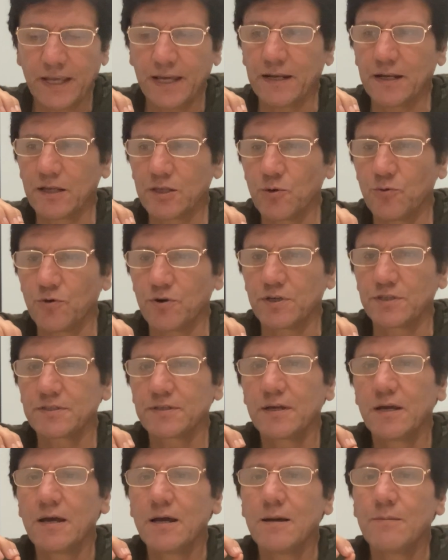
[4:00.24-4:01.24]
In other words,
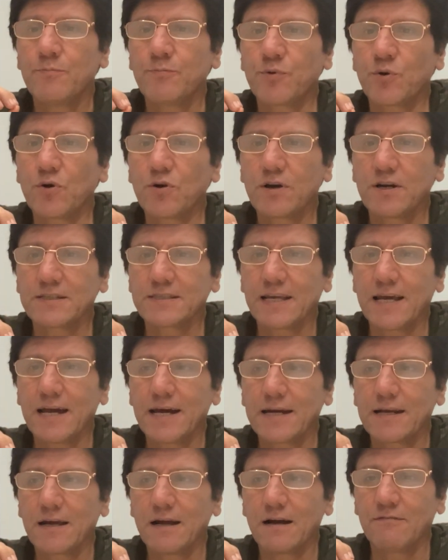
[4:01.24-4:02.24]
Broca's
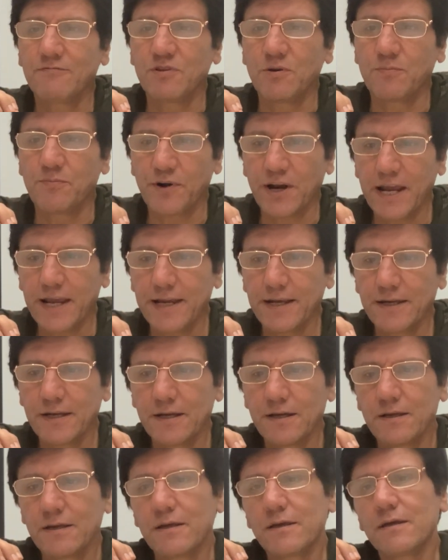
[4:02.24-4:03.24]
area of the
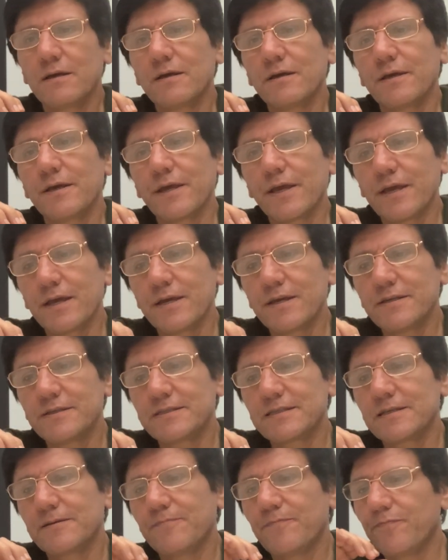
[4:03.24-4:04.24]
brain
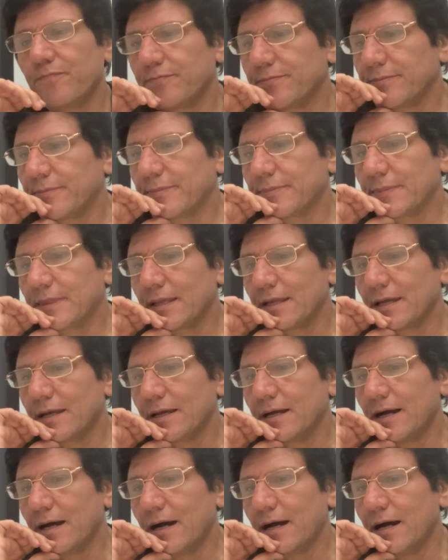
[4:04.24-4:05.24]
is
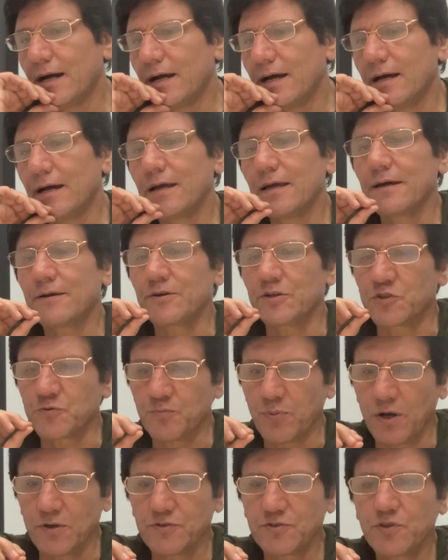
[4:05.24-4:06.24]

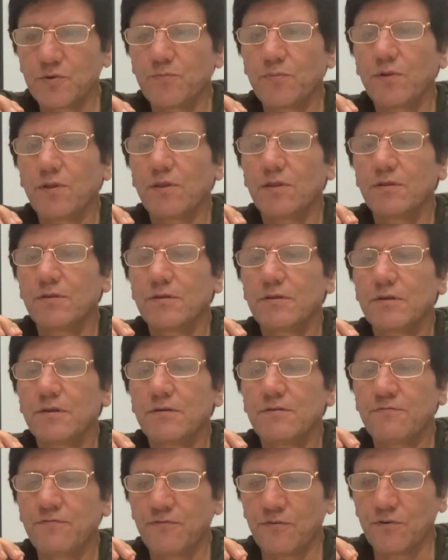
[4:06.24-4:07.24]
responsible
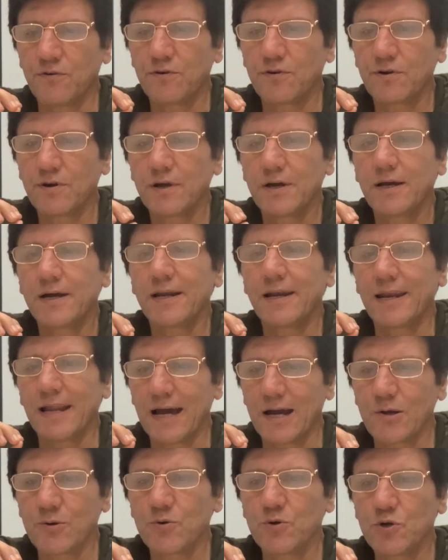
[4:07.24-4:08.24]
for
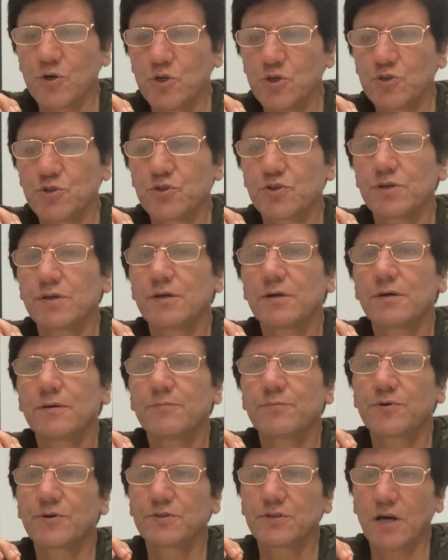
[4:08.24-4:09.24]
language
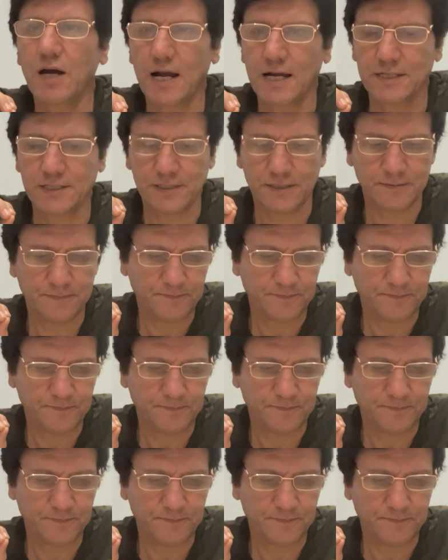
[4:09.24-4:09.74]
production.